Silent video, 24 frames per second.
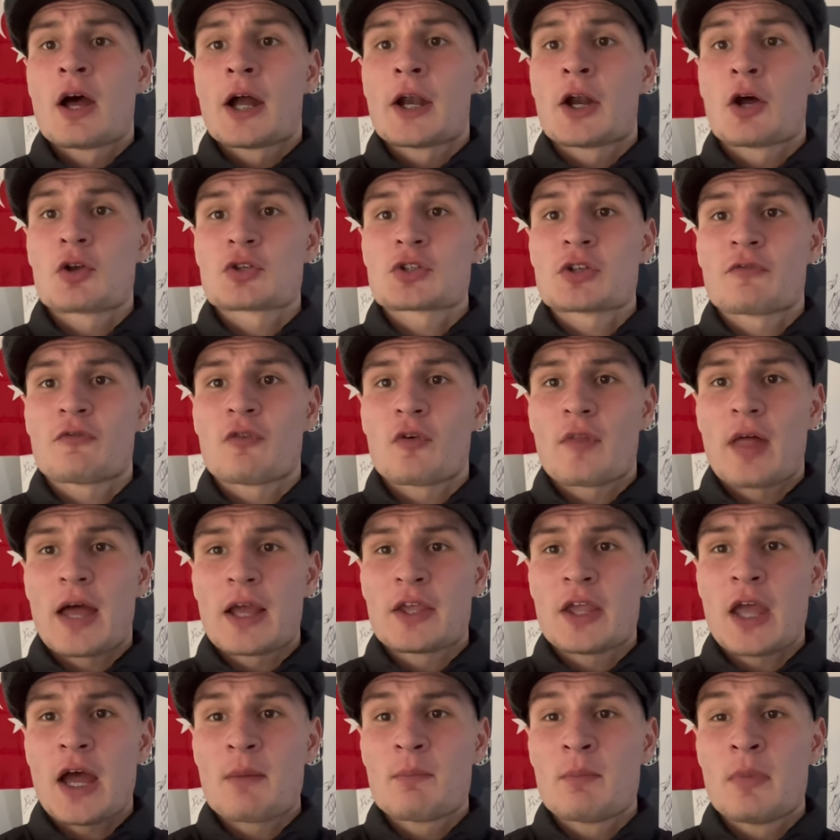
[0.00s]
And I also thought
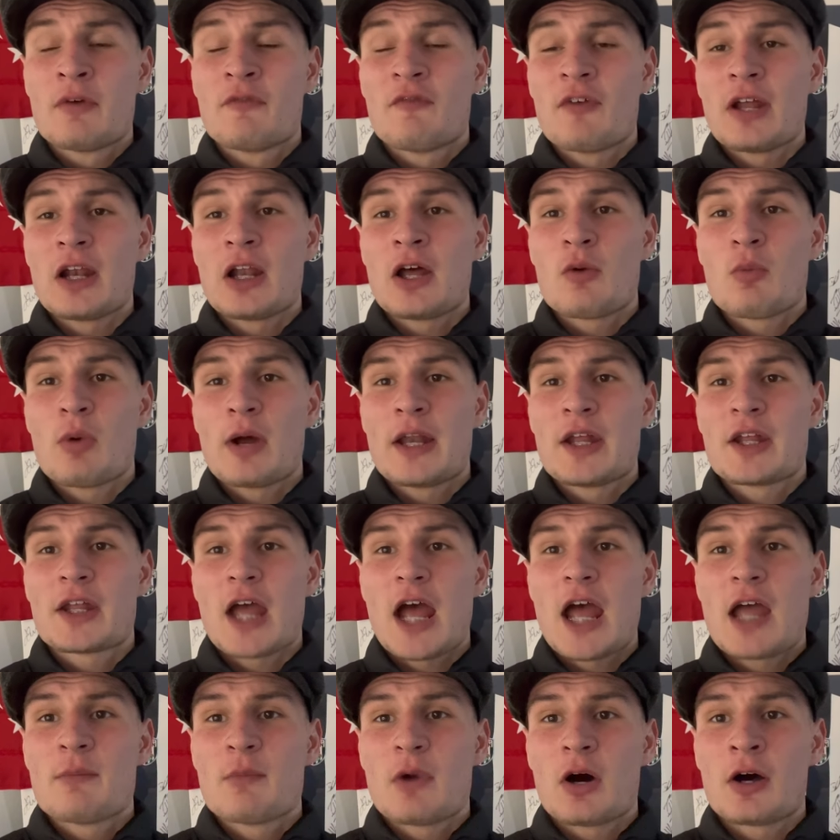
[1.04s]
that Yann M'Vila, when he
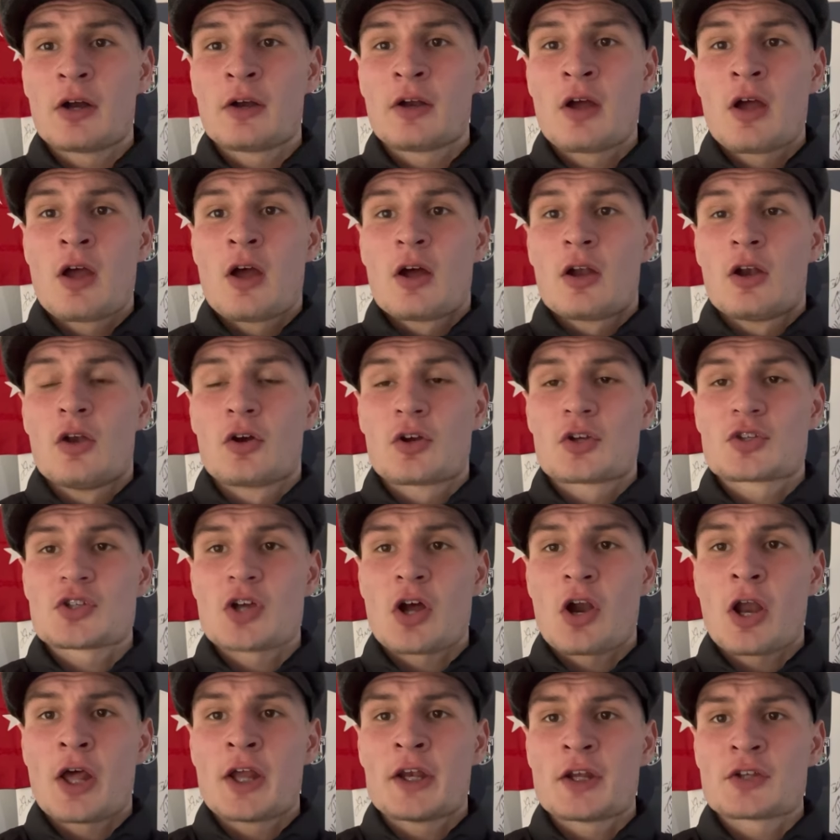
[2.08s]
came on, looked
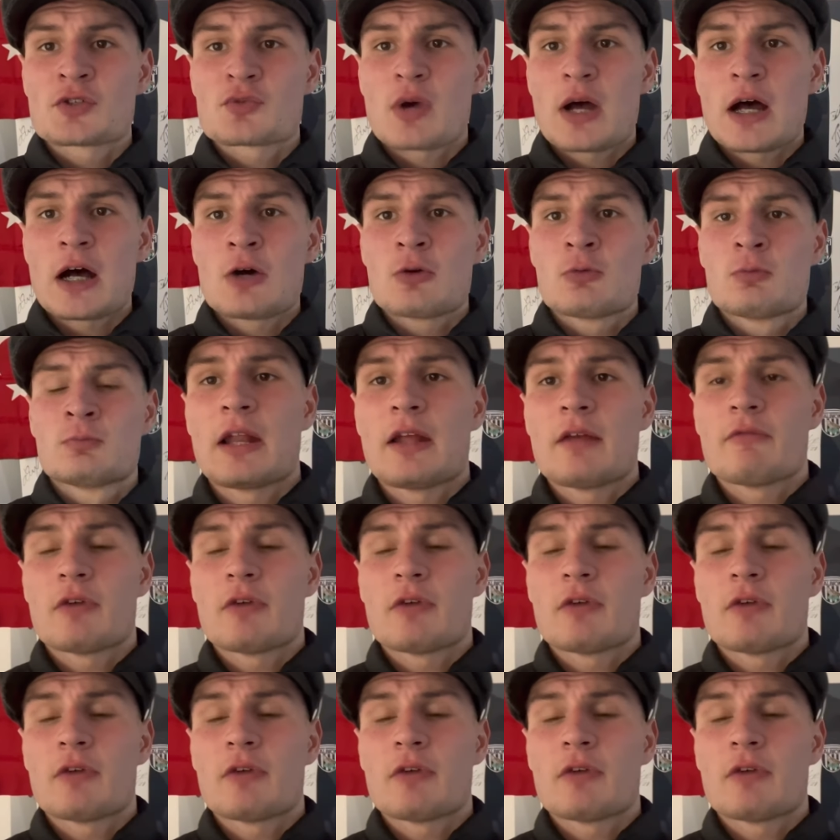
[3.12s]
solid as well.